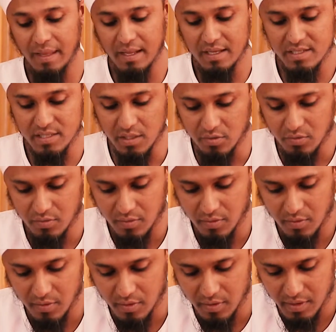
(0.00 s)
So,
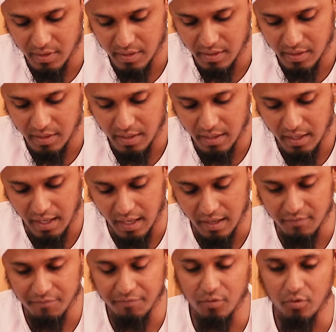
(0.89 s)

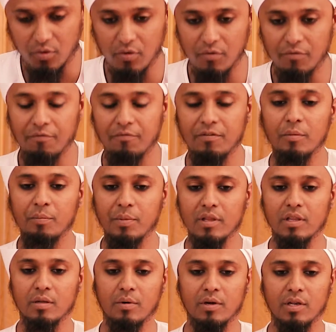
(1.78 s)
and for
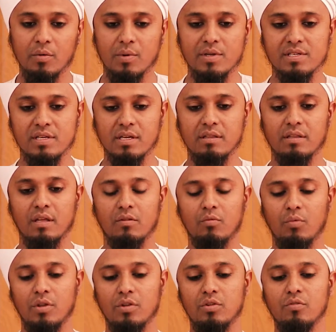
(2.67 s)
flipping the body, we said that
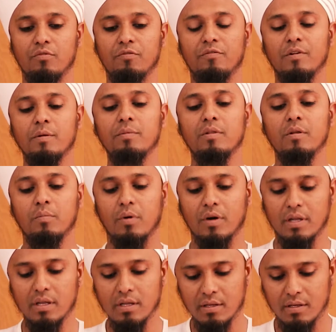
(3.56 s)
when you flip the
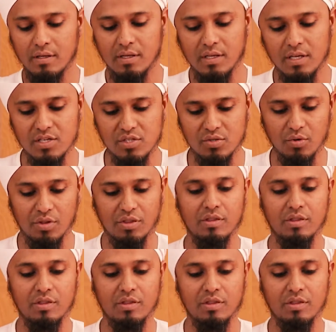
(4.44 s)
body, is to